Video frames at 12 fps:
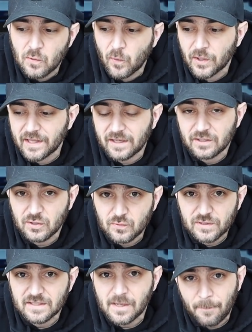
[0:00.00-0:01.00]
one that
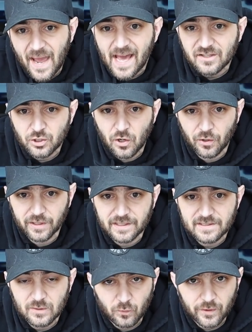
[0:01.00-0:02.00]
uses a patch
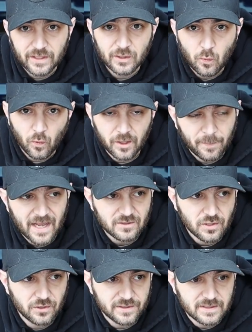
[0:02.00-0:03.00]
harness, and we'll get into what a
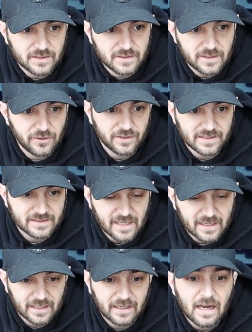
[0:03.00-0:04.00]
patch harness is here in a
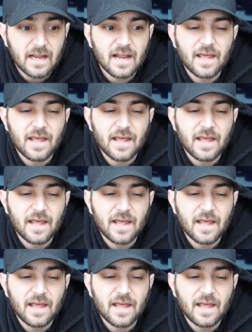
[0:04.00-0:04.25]
second,